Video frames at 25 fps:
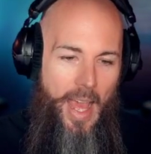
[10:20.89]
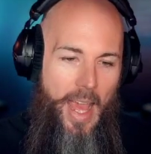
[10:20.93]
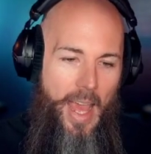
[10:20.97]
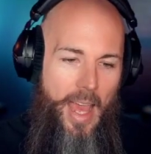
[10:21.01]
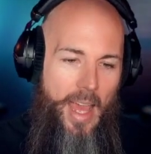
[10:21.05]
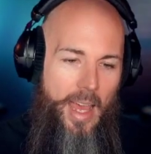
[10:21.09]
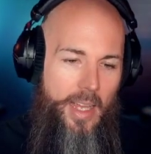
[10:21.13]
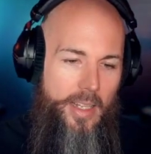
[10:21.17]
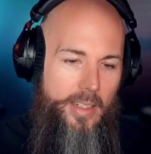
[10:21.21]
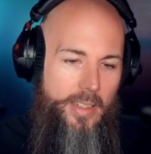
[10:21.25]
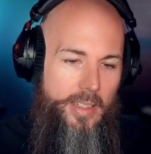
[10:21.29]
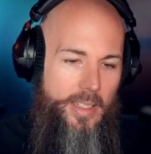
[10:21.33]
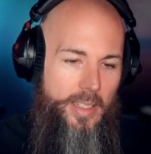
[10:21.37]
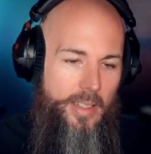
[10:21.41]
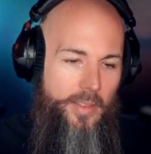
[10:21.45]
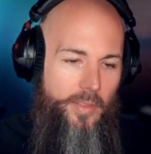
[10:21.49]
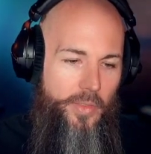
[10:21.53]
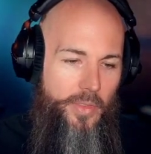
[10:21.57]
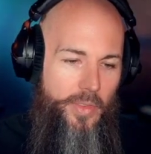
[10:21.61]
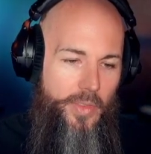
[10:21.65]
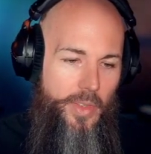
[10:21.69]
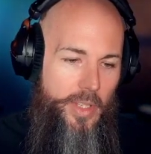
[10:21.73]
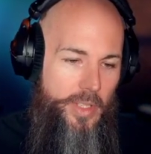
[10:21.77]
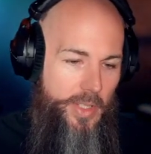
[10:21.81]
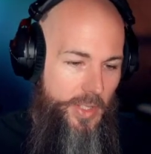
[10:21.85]
And
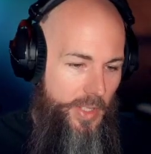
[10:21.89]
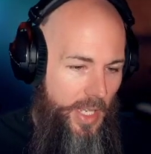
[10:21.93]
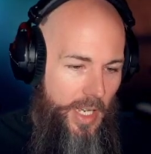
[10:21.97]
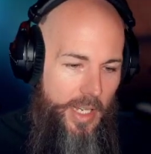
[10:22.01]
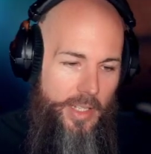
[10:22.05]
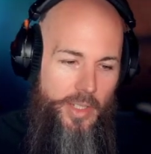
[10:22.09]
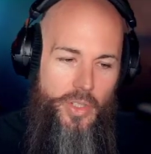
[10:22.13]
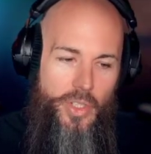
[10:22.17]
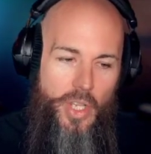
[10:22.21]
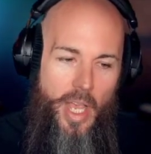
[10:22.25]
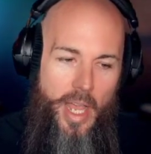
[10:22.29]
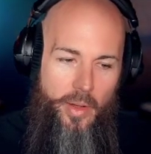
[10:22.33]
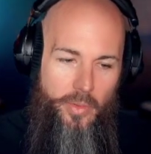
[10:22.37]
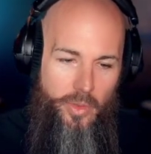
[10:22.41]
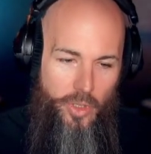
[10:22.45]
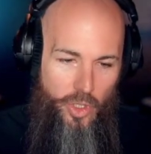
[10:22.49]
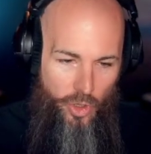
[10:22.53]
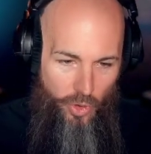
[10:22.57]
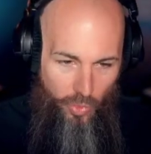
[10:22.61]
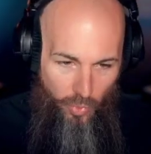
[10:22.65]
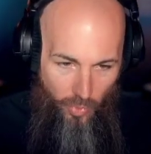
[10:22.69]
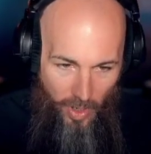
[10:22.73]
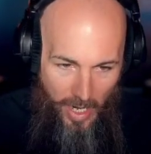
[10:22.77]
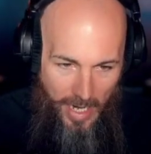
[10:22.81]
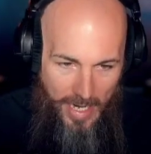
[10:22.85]
this thing sounds
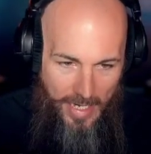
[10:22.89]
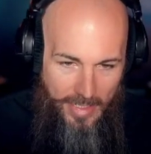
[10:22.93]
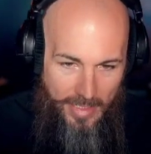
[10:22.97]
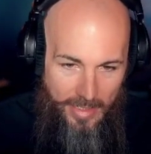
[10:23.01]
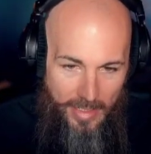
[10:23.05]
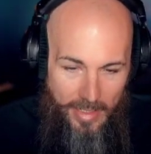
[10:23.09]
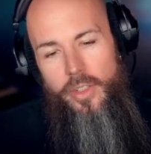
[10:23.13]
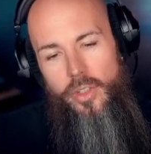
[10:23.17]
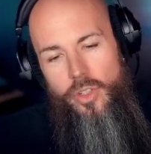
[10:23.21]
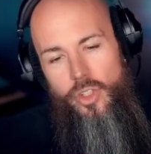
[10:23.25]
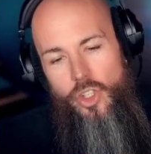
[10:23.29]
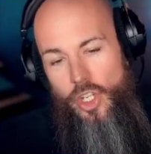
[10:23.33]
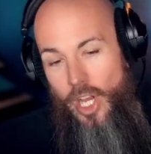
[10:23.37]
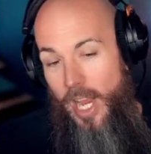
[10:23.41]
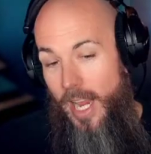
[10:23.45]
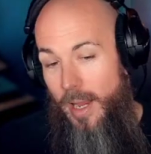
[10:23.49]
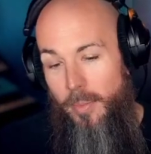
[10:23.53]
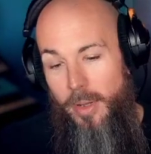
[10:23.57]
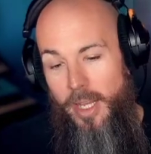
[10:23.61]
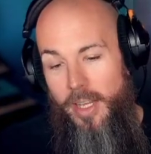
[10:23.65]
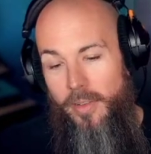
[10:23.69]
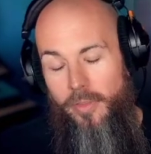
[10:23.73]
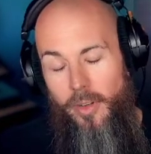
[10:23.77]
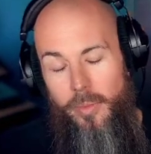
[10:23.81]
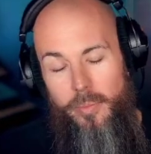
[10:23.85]
great.
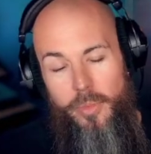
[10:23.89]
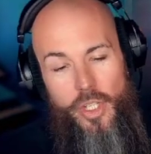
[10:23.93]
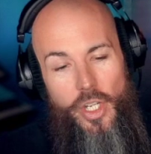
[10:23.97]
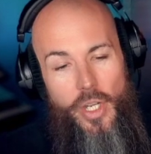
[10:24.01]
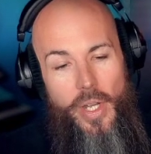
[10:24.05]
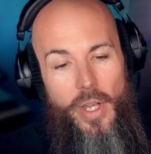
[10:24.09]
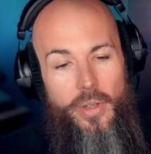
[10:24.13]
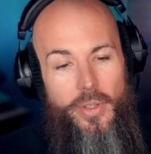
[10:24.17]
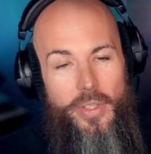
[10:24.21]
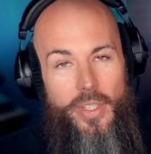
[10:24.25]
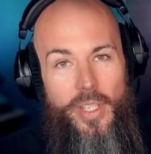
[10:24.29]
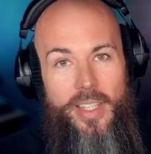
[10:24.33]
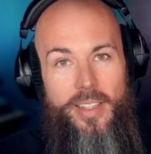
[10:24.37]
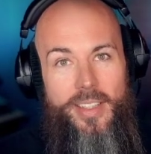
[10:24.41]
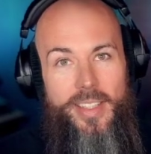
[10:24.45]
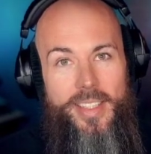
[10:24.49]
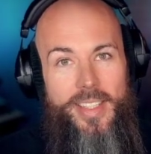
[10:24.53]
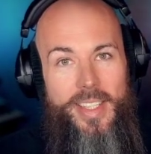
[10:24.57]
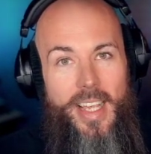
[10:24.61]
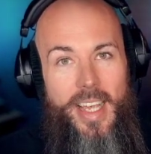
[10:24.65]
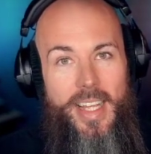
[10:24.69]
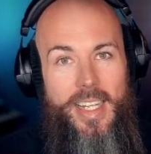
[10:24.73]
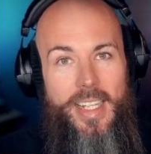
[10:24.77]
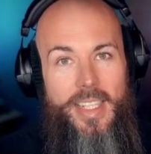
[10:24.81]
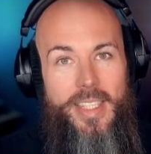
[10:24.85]
Jamie from Geosynth
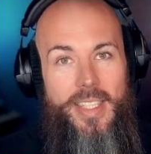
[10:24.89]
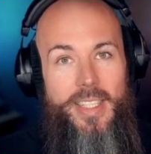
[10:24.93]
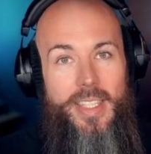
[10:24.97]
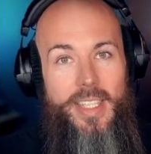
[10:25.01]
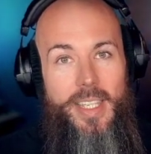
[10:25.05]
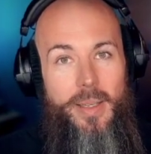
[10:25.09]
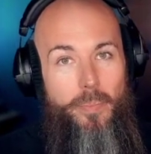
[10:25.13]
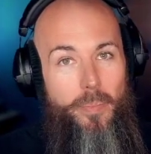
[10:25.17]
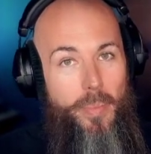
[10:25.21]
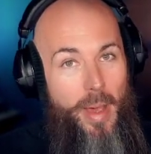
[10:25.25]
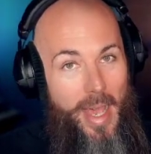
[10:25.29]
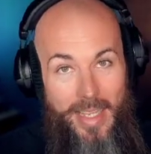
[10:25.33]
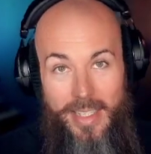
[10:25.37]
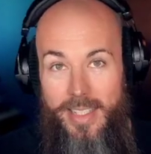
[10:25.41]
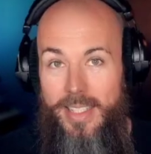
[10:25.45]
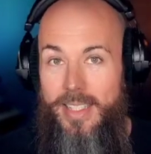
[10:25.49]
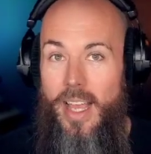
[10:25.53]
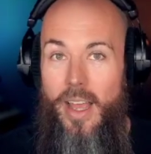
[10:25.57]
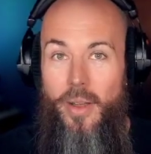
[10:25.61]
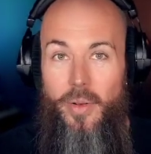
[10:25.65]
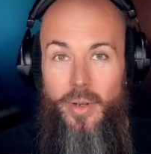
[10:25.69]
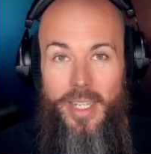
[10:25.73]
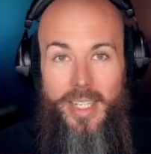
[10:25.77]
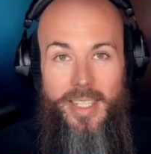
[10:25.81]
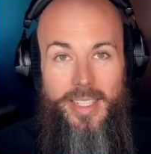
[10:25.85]
said it's the best
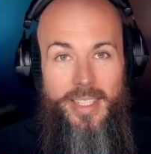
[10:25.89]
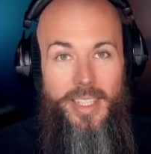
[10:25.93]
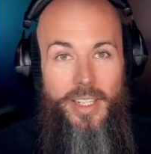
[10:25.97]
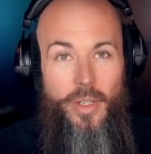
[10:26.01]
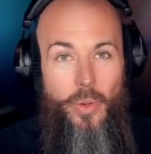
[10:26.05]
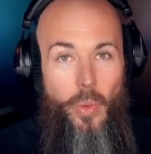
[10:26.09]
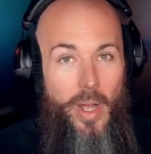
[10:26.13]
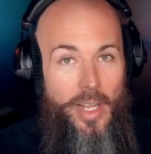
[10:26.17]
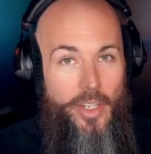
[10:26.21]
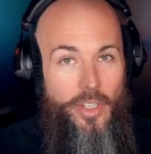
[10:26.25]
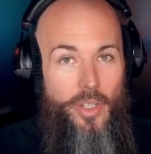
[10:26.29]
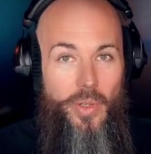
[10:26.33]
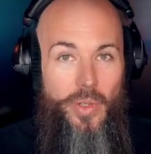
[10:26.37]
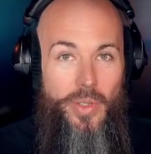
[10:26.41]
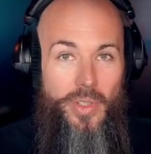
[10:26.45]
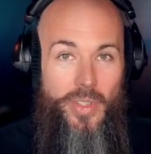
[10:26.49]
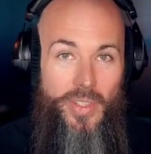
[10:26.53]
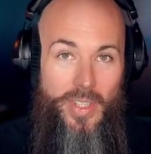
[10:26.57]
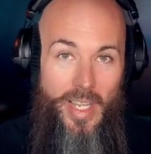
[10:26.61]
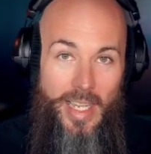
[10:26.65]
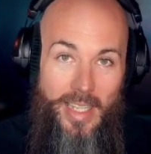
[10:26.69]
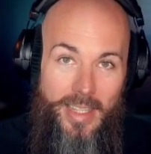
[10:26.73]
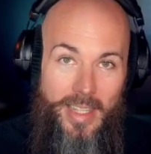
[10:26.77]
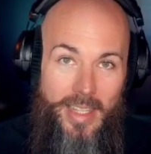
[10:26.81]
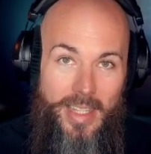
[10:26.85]
sounding sequential
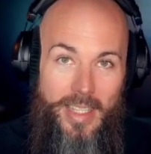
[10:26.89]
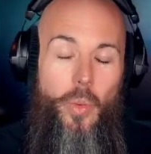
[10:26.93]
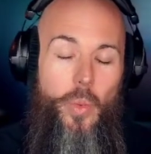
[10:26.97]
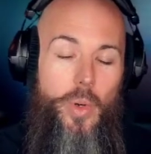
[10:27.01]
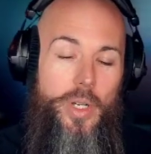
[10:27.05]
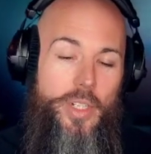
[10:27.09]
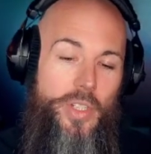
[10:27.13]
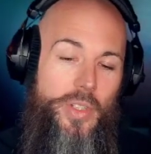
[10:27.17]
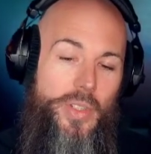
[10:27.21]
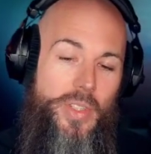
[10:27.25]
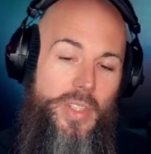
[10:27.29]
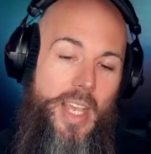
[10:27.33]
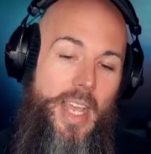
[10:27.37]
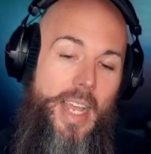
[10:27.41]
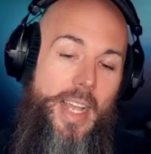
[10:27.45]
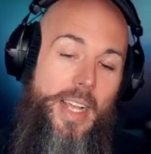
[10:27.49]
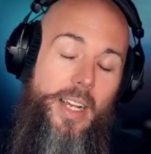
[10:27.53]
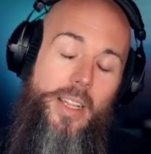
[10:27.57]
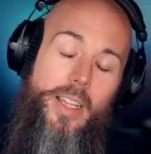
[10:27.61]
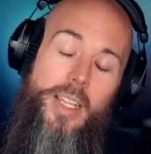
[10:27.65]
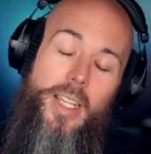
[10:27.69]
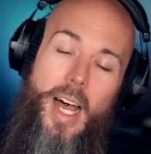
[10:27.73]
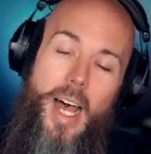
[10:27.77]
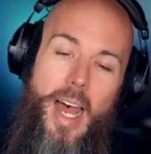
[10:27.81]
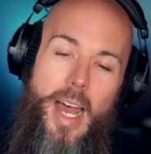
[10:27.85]
synth, which is saying
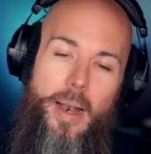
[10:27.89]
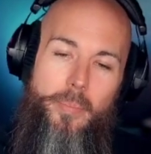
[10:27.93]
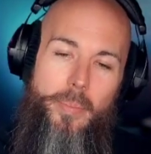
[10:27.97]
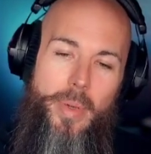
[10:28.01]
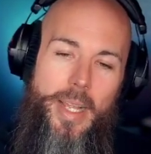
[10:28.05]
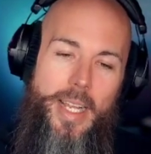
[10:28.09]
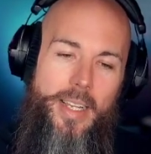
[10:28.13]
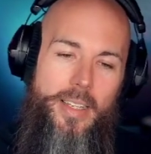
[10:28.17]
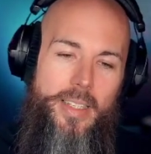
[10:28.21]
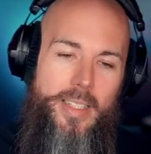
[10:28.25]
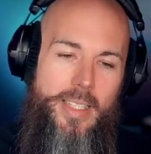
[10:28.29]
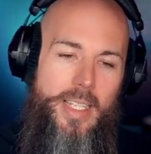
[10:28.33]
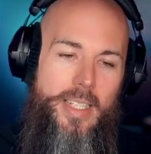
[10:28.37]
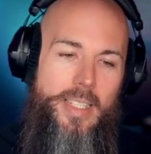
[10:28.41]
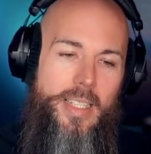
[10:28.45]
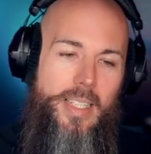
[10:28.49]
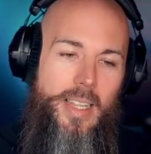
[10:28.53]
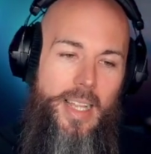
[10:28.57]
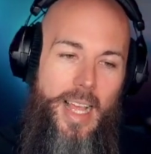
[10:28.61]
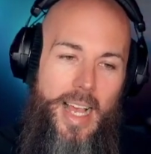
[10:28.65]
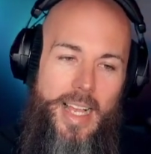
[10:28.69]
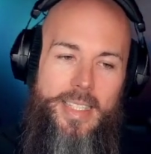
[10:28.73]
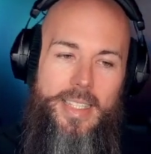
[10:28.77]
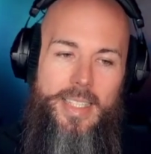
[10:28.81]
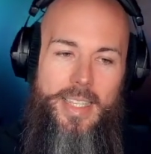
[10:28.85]
a lot because it's
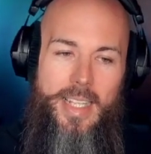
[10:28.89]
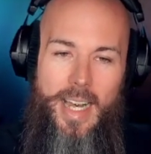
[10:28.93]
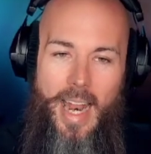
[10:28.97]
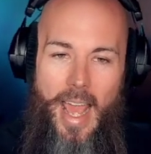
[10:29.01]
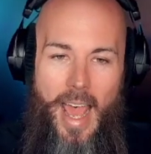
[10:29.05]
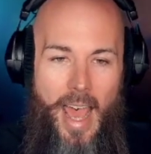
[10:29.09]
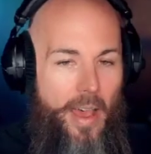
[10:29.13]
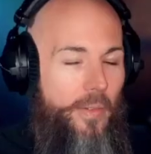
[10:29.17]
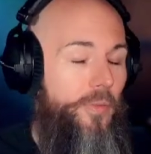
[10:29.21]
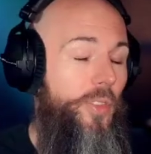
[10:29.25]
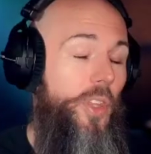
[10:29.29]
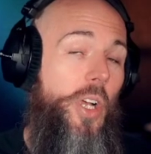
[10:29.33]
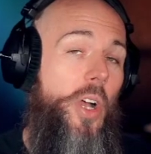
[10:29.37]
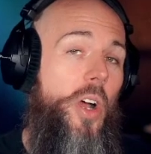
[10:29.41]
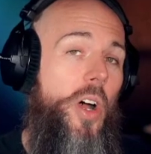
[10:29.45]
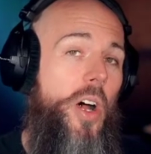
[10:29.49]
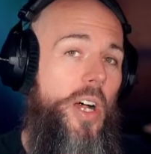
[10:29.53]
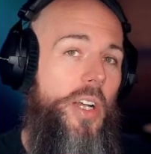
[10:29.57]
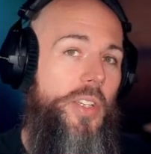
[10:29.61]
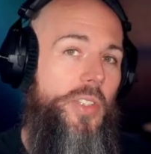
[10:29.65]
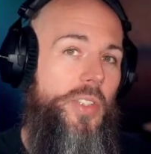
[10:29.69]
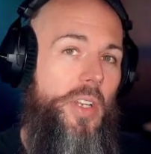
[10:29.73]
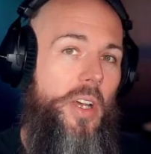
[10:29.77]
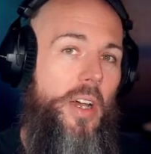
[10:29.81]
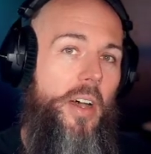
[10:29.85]
less than half the
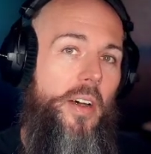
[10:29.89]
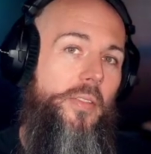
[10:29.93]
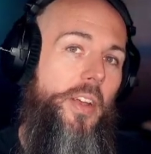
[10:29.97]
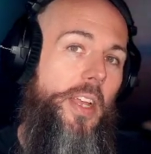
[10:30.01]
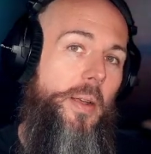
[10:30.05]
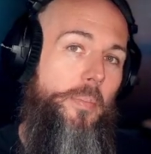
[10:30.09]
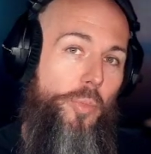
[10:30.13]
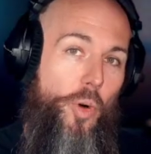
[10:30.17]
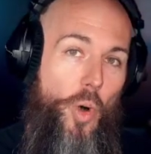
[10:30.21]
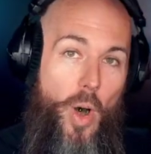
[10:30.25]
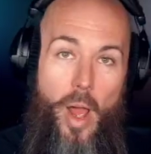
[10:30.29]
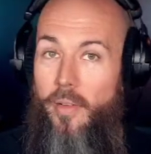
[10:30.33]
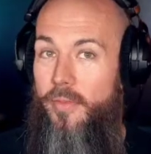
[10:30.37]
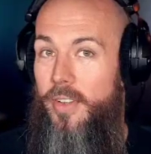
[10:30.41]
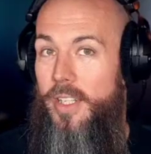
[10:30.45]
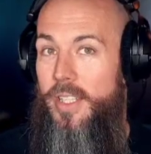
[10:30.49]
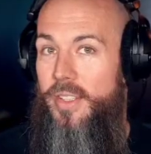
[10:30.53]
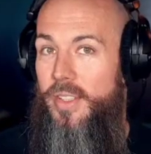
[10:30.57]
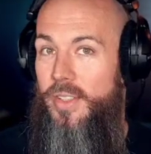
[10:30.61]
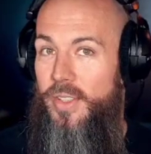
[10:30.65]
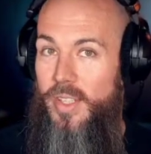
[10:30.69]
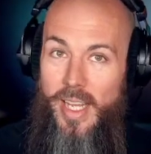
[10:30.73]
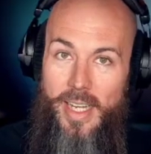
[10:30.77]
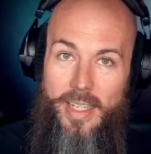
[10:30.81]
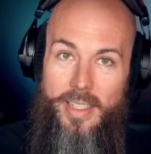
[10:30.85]
cost of a Prophet
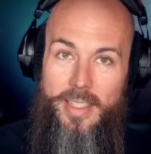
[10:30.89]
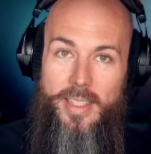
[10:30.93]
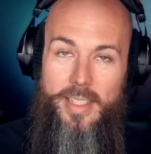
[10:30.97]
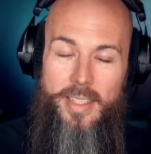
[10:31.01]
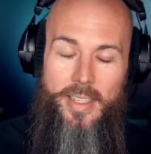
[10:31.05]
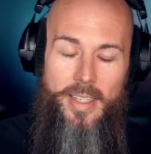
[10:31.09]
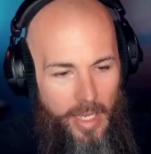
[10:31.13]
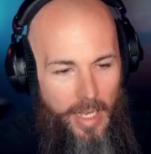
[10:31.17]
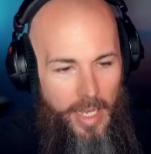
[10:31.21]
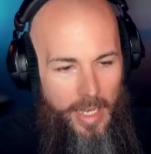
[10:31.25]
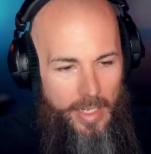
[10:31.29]
6.